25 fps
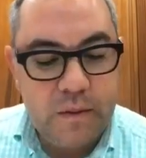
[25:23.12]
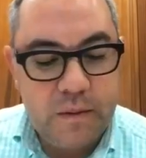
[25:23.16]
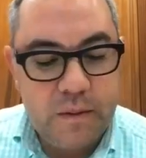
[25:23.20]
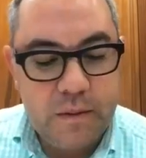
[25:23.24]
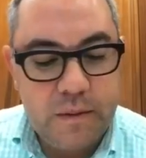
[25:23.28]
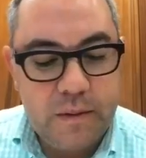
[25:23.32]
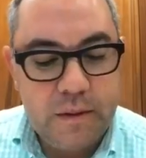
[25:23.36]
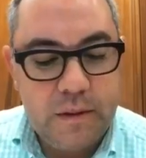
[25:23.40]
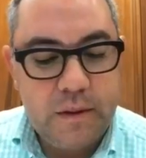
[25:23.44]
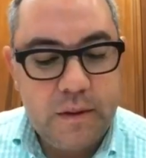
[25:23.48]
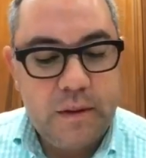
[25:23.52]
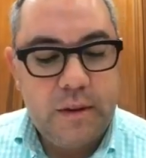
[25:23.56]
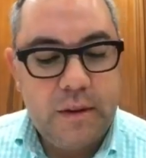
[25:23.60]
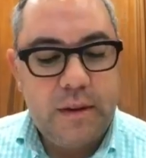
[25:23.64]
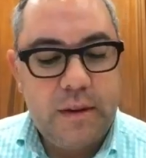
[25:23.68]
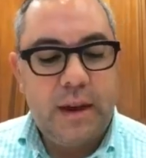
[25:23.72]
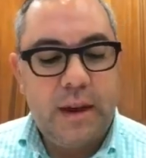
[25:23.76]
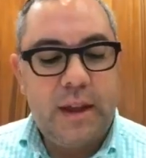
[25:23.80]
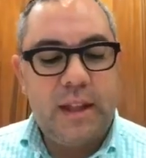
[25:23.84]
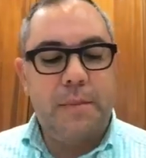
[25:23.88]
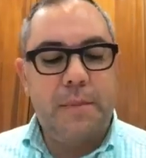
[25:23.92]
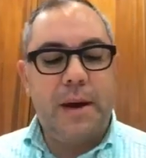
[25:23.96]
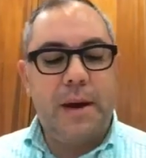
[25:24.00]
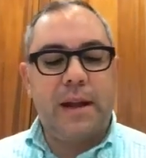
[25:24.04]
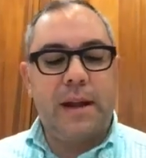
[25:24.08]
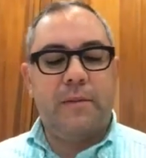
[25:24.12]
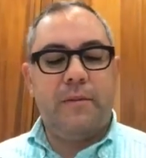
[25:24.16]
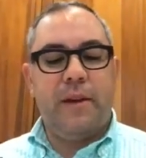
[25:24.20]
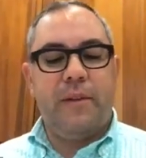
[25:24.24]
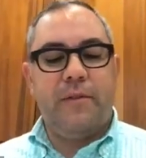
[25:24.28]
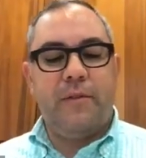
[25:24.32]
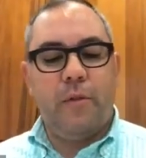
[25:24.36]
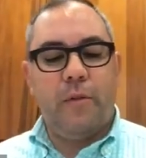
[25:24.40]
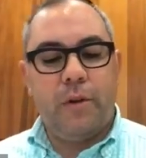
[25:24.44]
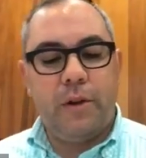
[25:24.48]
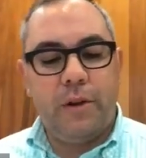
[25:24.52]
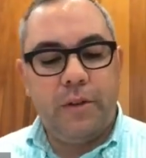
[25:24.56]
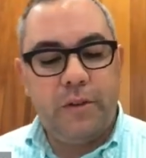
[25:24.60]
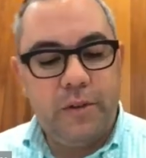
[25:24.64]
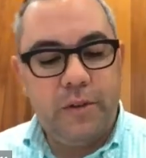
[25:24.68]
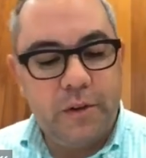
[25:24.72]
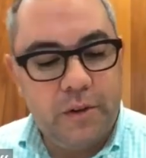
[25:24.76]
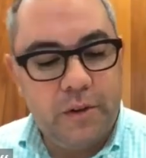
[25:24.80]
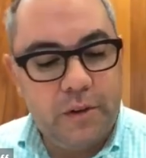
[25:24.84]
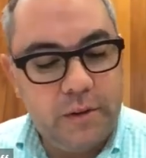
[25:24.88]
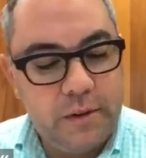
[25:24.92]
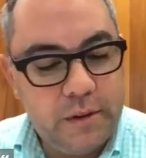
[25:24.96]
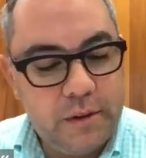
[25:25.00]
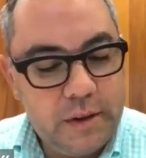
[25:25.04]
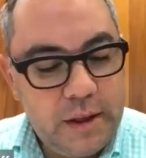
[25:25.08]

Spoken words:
in the bottom of 842?